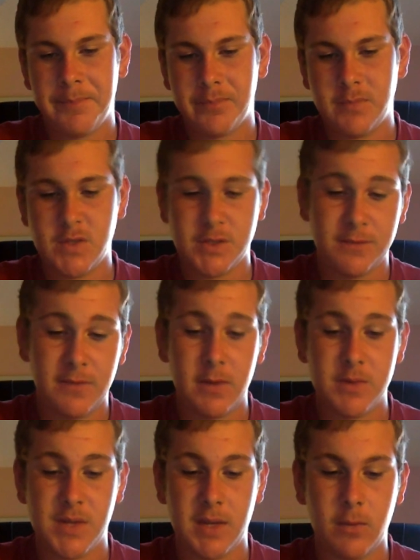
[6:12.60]
It just
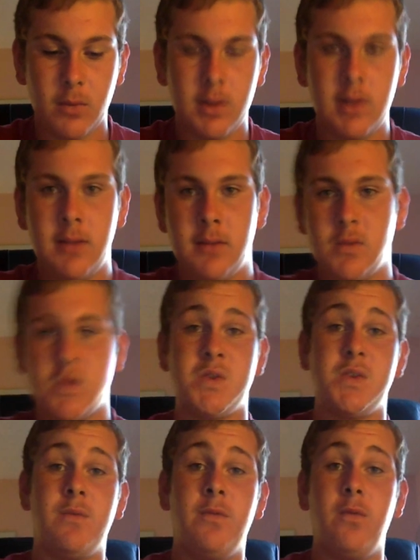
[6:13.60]
feels like one. There's
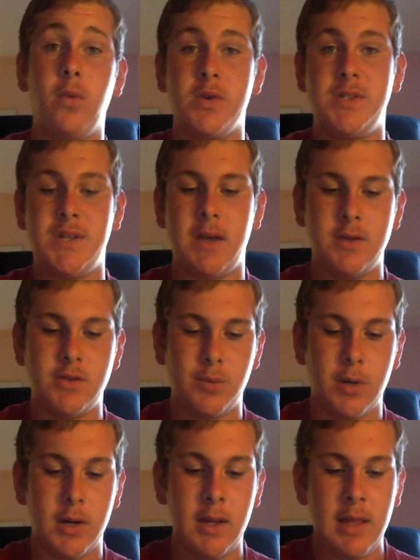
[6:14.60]
also force touch,
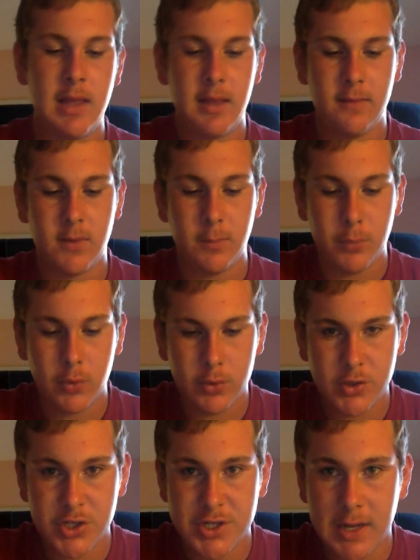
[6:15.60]
where if you
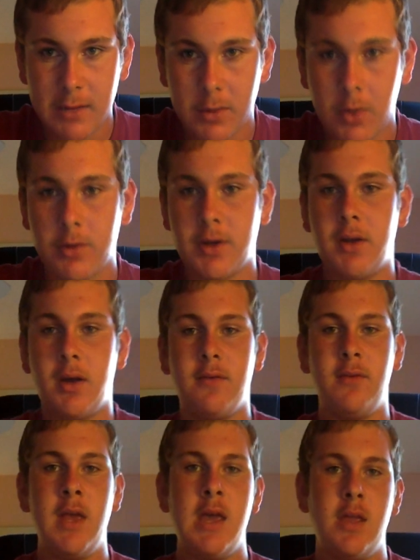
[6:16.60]
push down hard
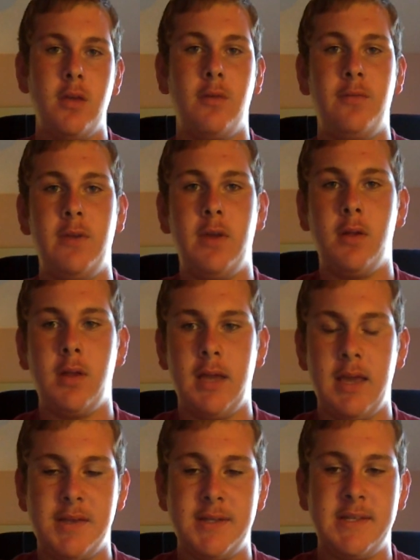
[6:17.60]
enough, you'll feel
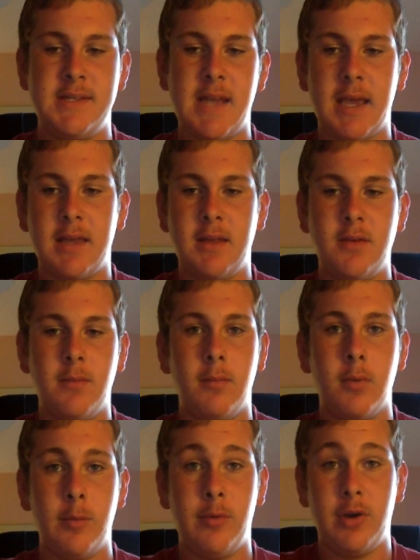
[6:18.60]
a second,
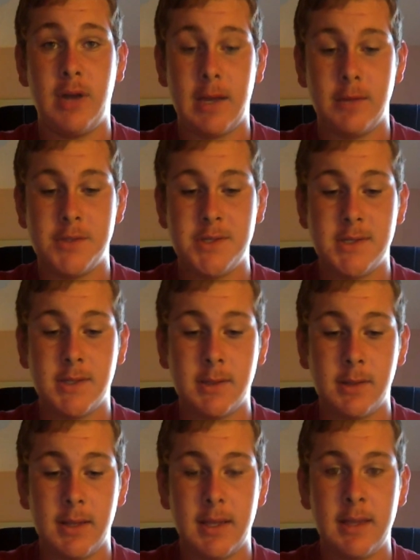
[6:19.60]
more pronounced
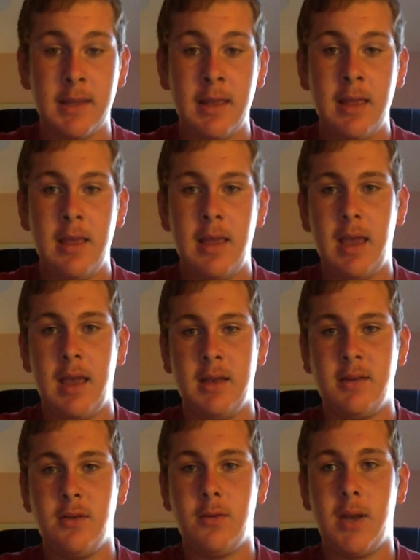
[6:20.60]
click,
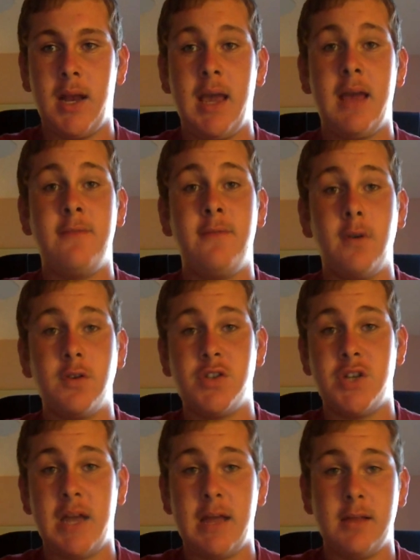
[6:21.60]
and you can add
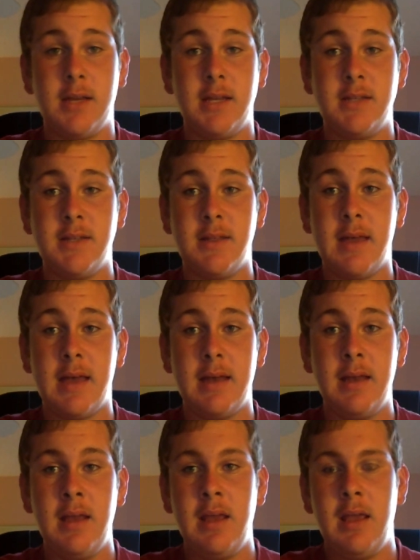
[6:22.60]
functionality to
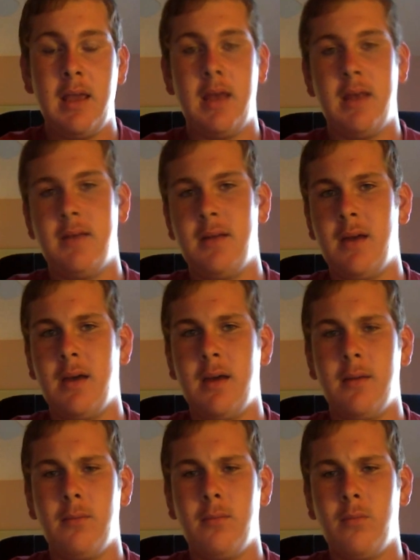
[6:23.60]
that. And
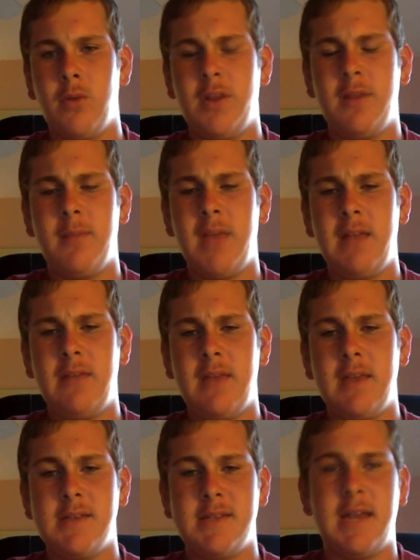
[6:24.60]
one of the main
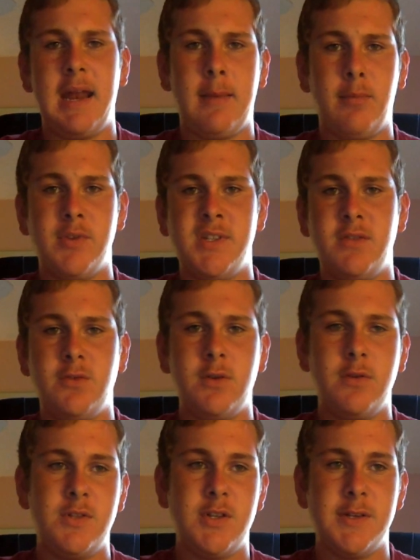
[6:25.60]
things that Apple's
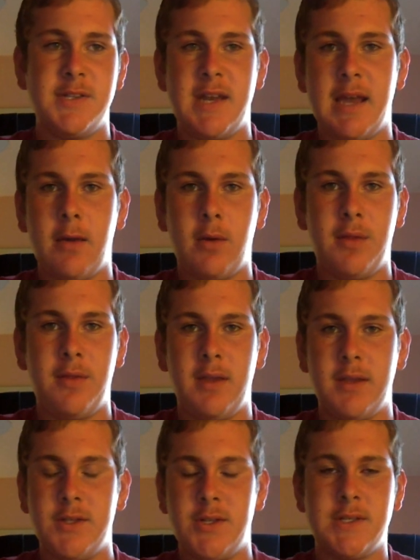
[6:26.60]
introduced just now, I
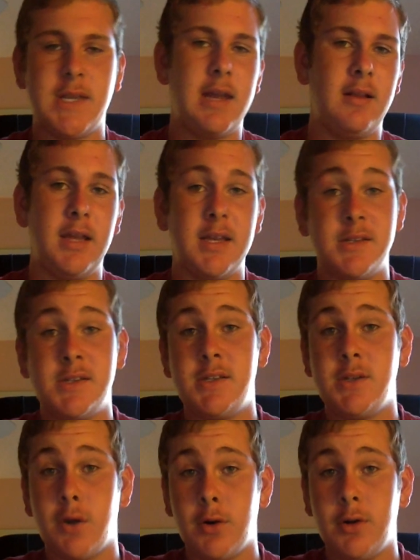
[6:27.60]
think it's just kind of like a
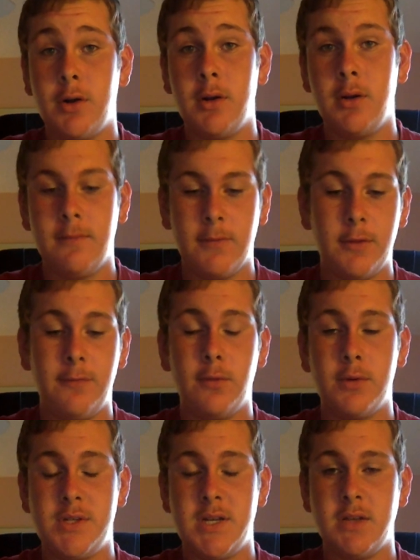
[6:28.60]
starter for the
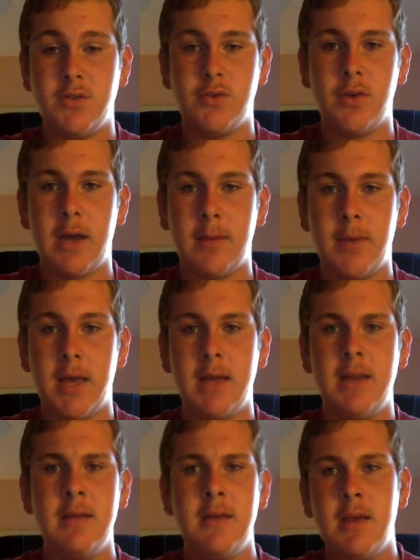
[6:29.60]
force touch
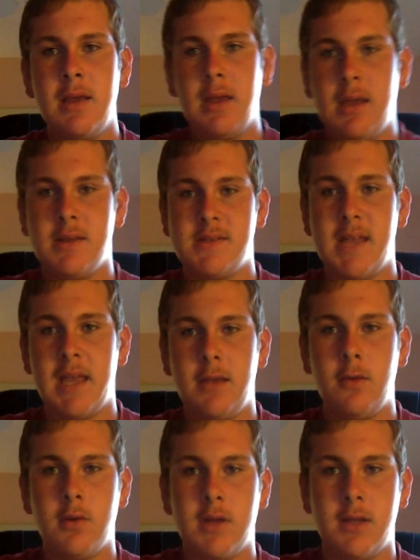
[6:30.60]
trackpad, is that
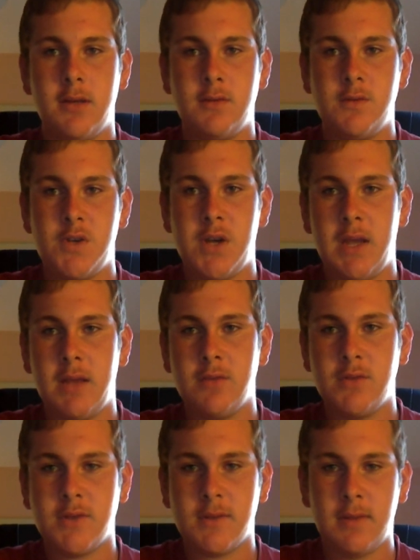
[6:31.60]
you can
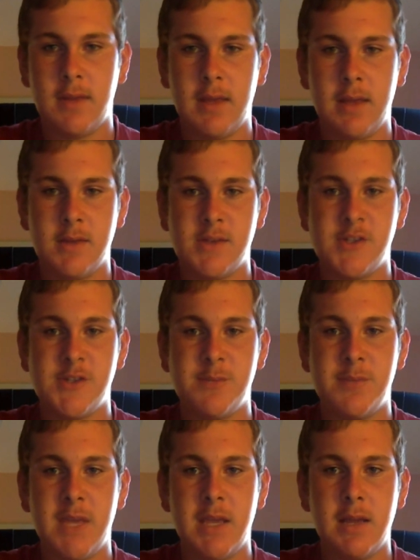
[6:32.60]
change the
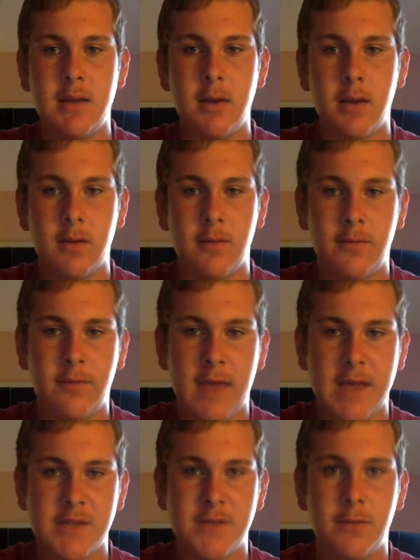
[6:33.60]
speed of
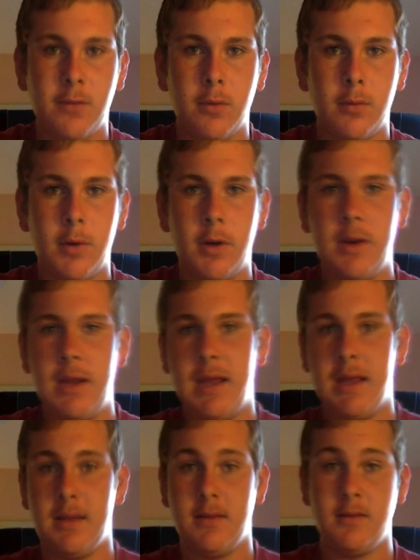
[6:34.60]
fast forward
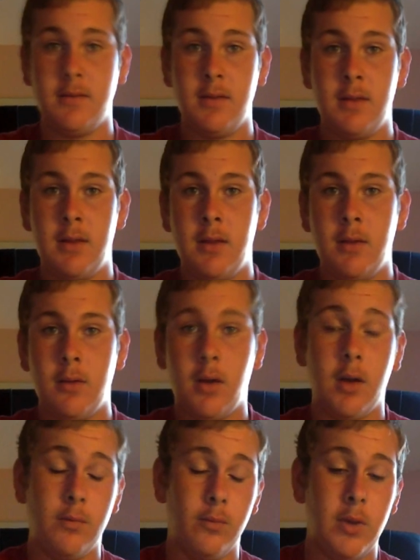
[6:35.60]
and
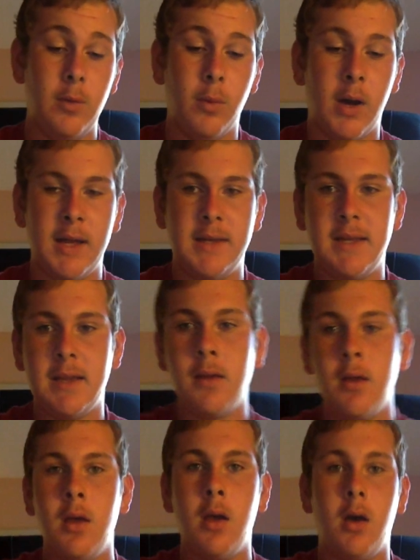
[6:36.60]

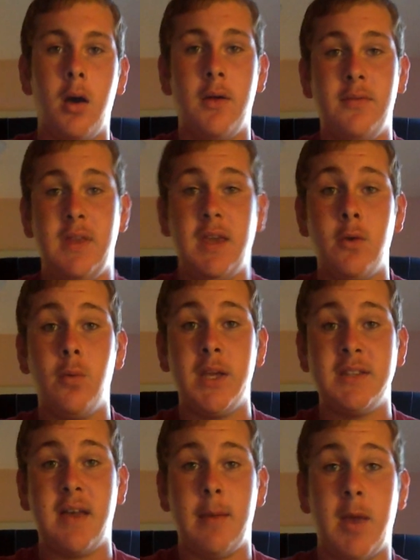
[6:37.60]
rewinding on the
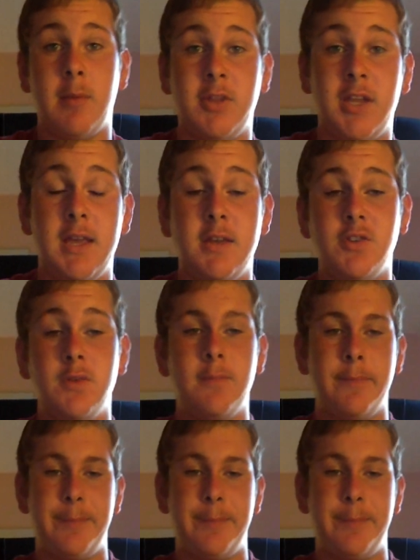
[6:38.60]
QuickTime application.